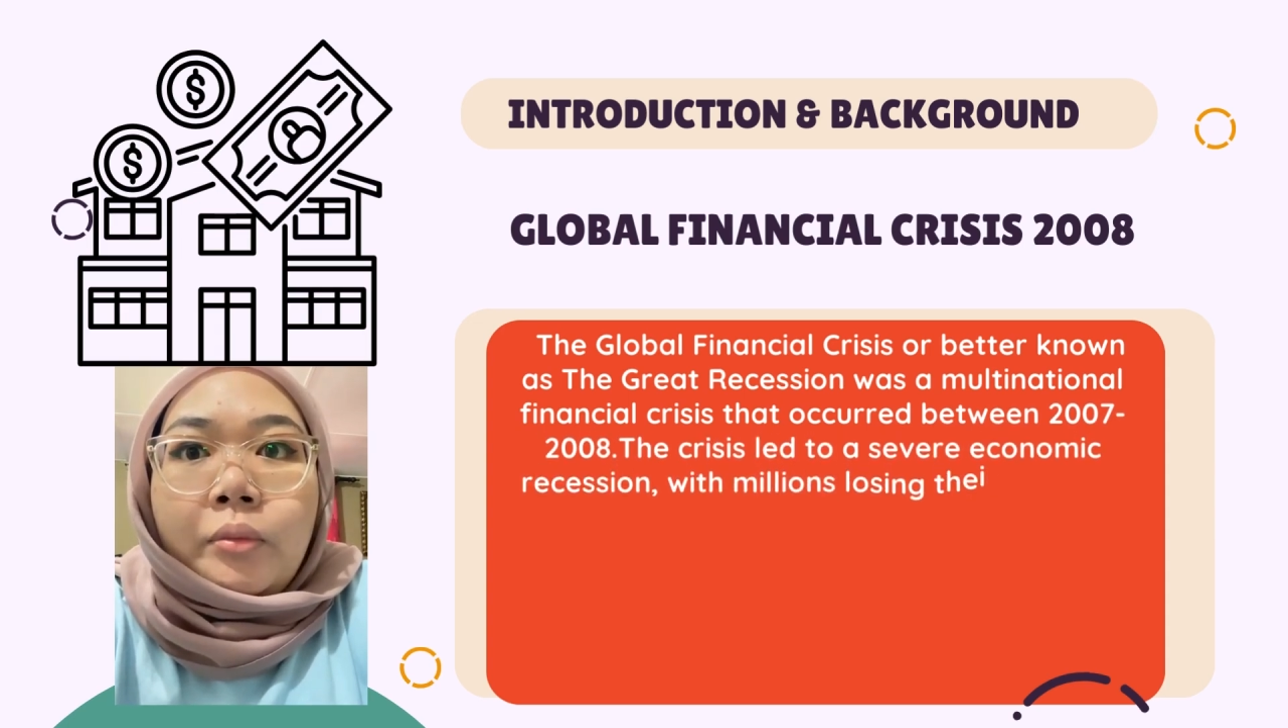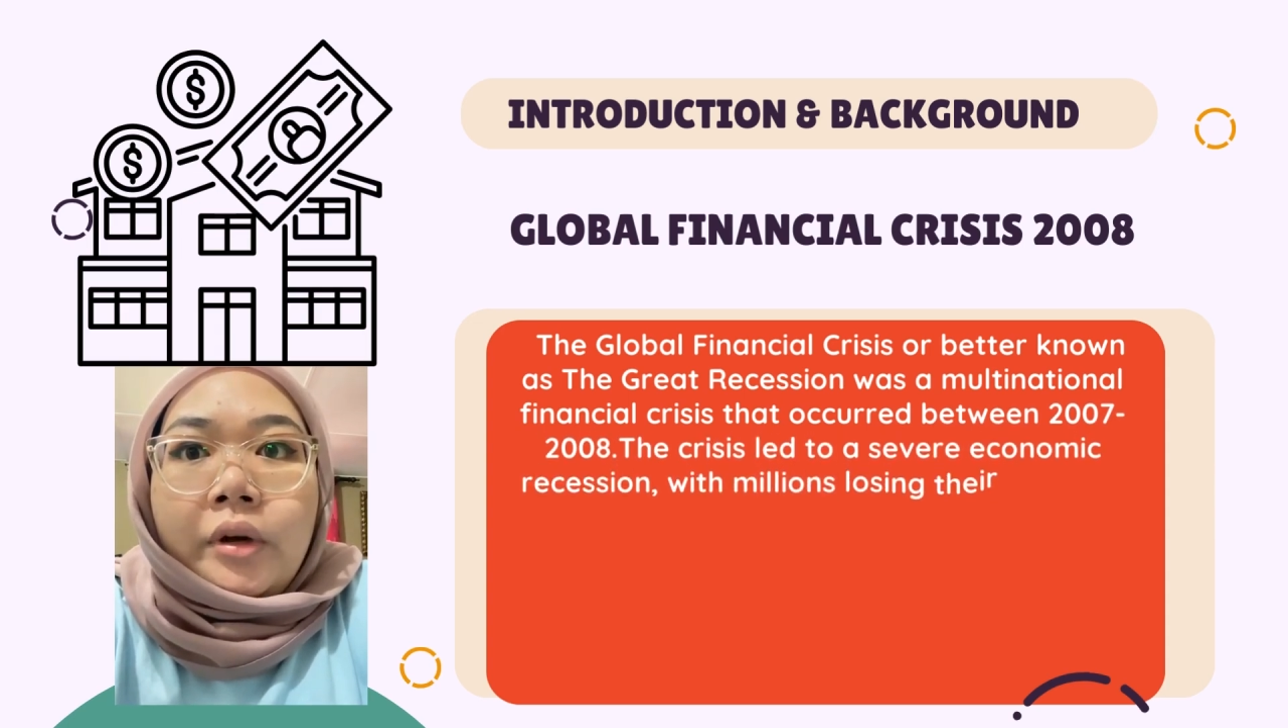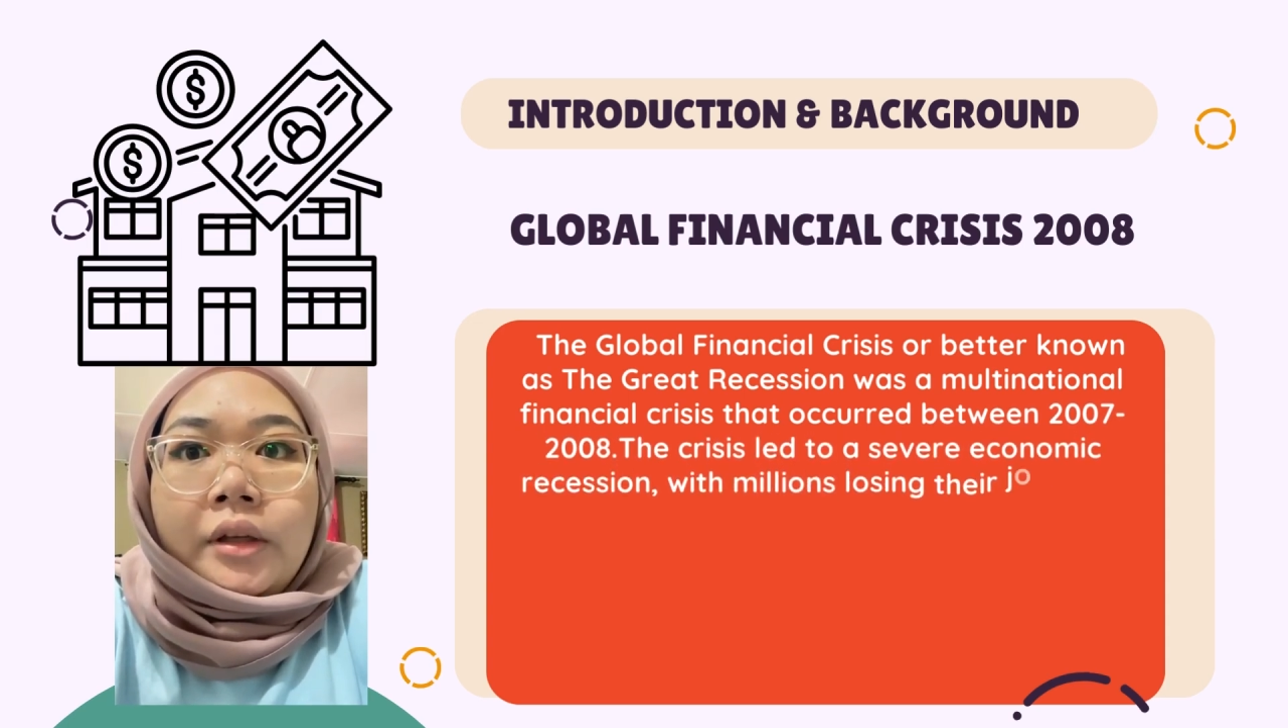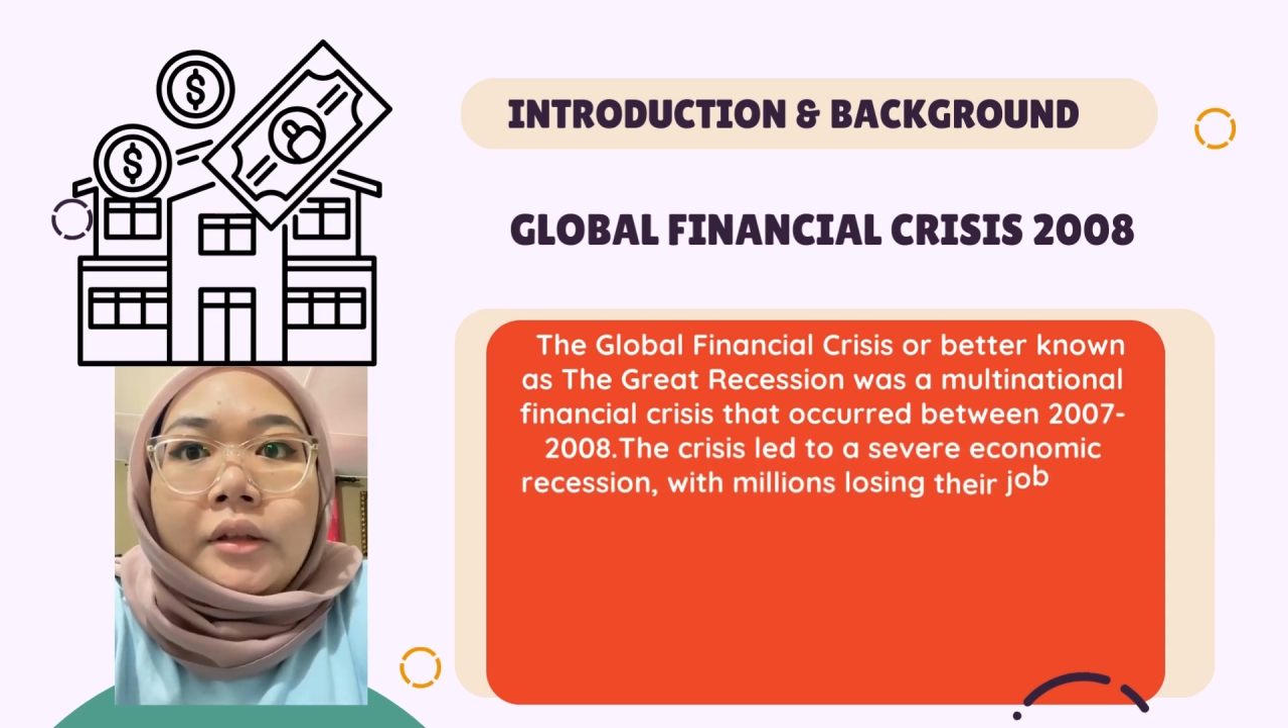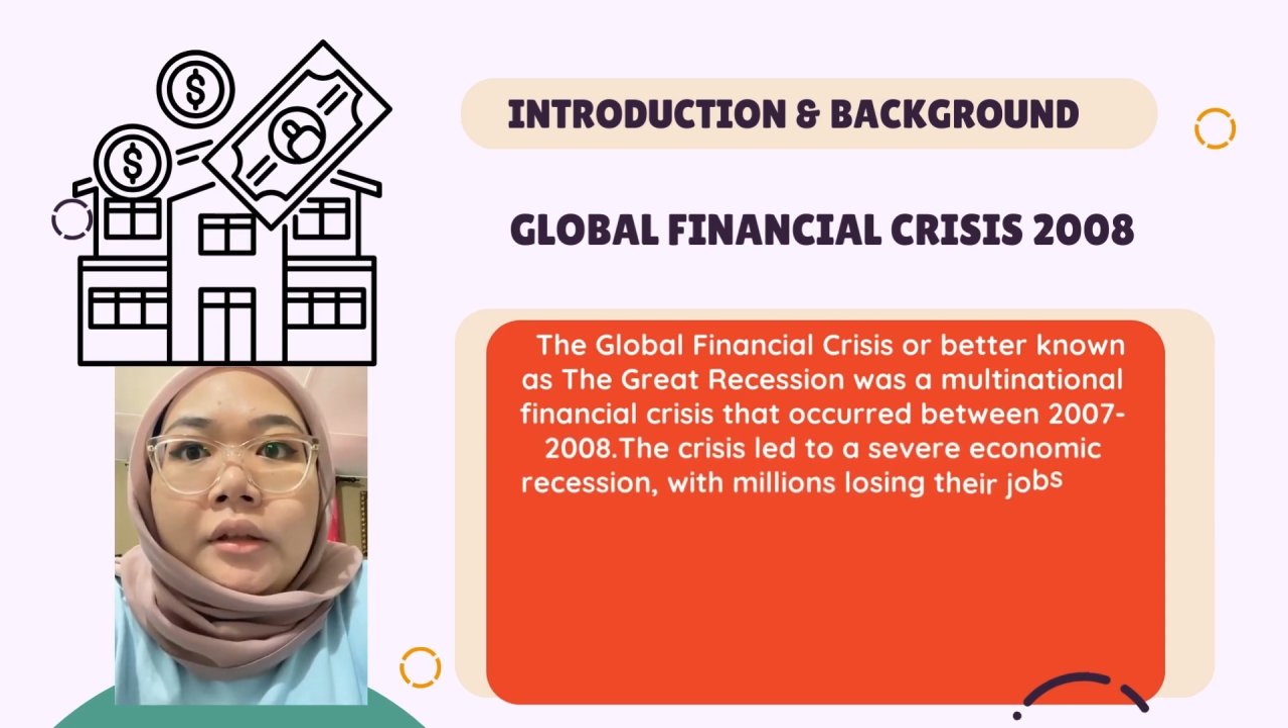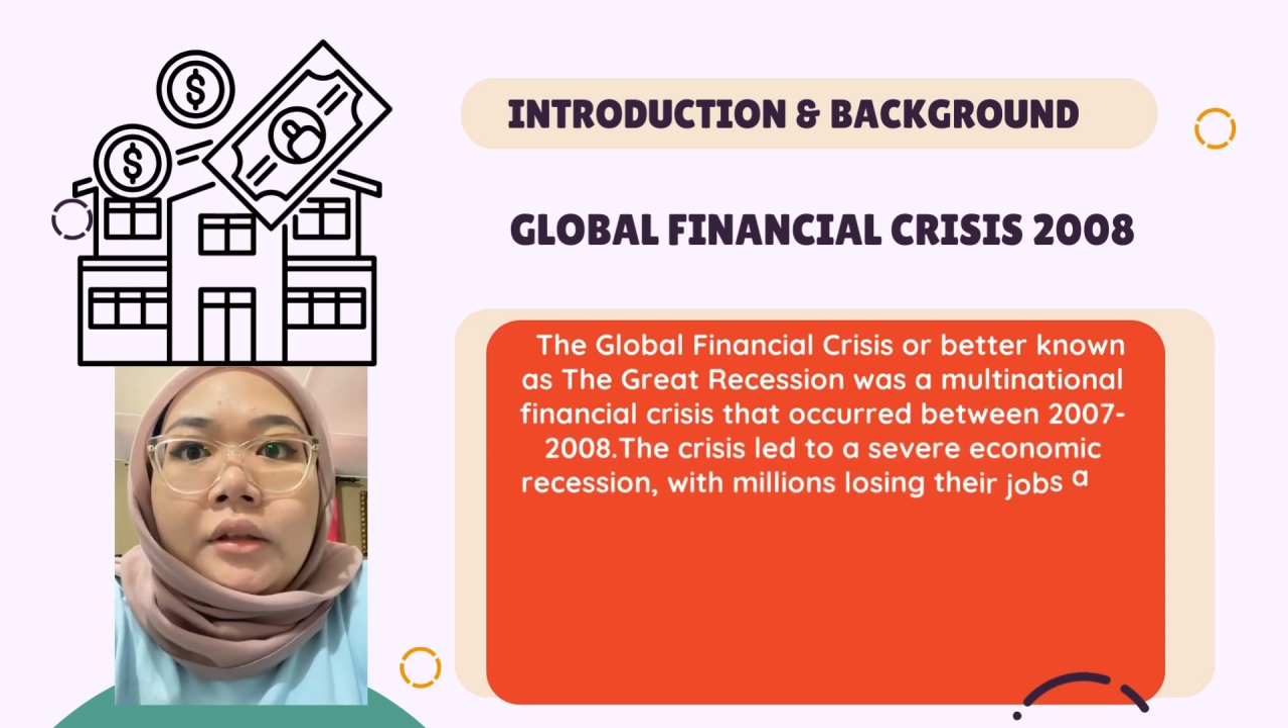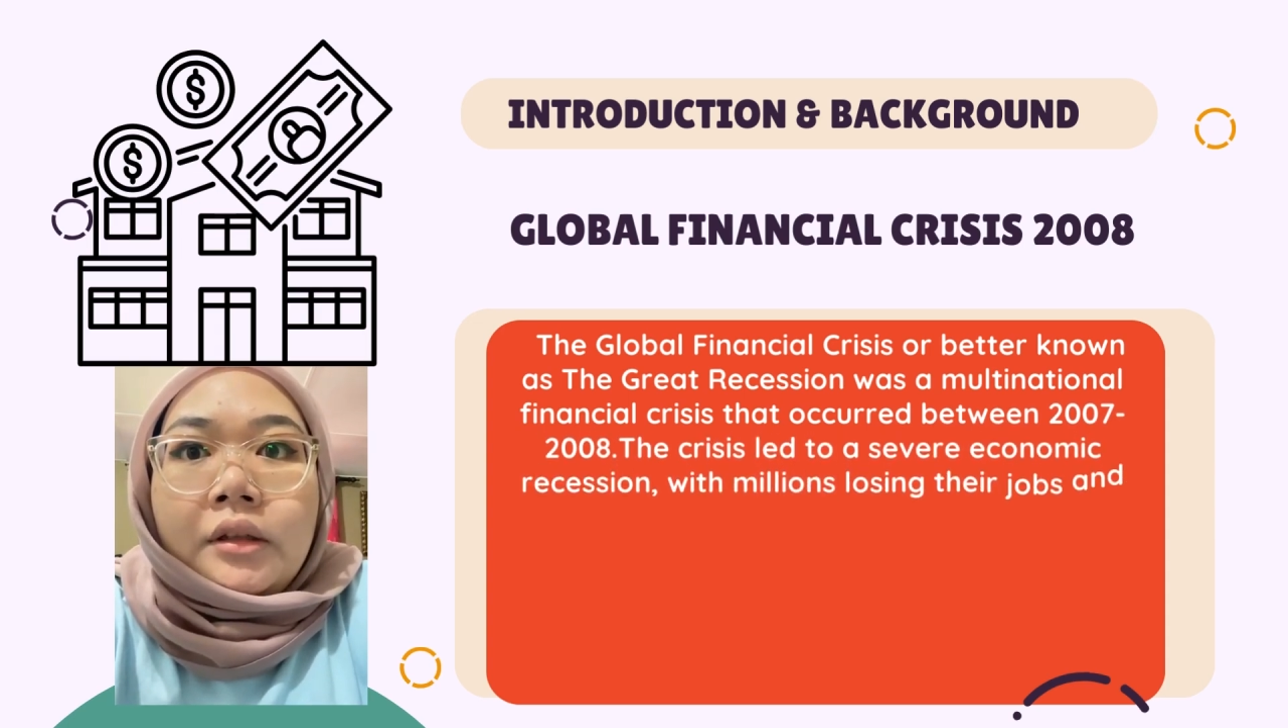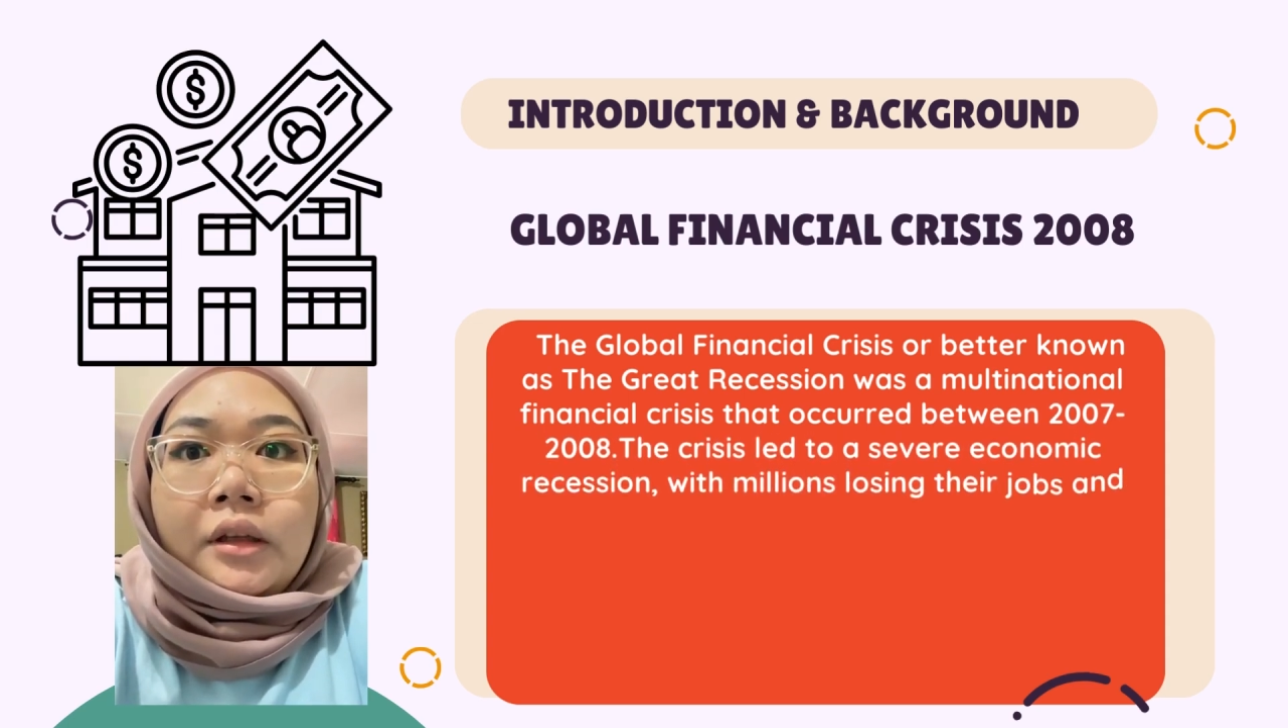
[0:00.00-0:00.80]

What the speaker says: prices